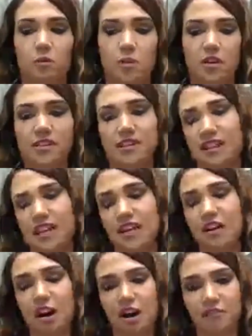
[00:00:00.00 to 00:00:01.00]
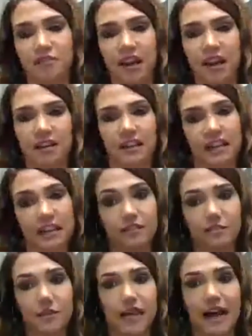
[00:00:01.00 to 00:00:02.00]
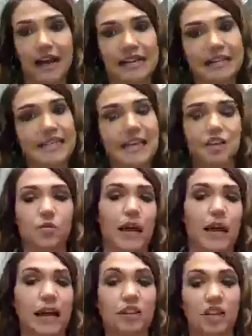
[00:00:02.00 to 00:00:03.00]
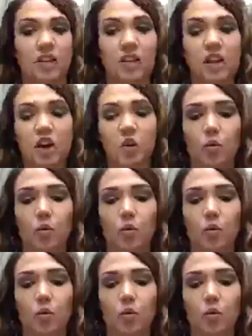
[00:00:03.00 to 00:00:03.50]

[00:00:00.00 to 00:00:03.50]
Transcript: when we're teeing off a lead from an ISA to an agent,